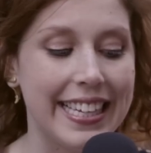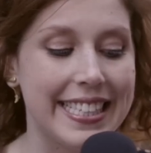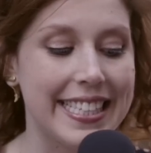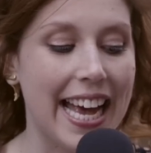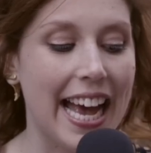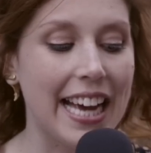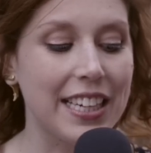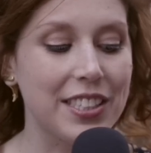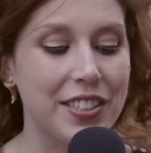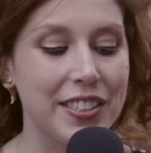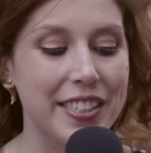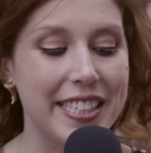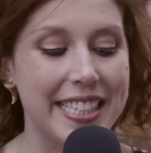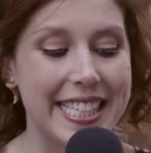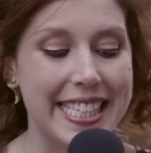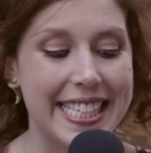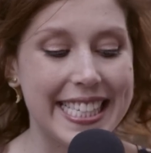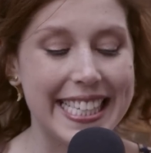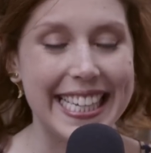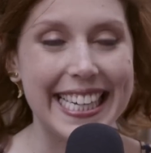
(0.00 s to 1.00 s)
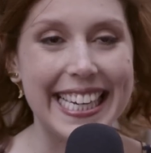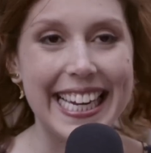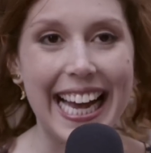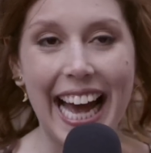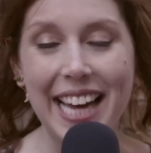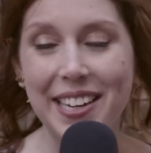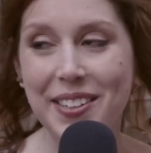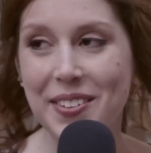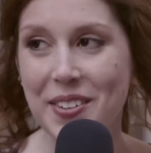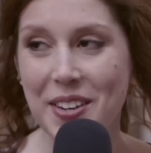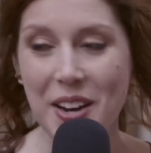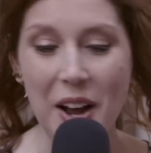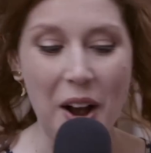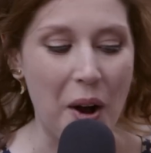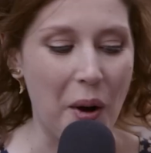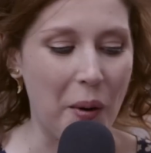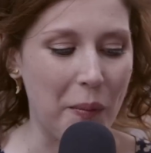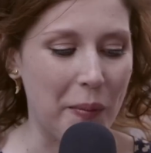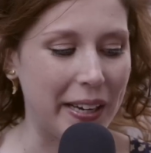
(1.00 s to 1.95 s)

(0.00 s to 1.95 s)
It's actually C, I don't know,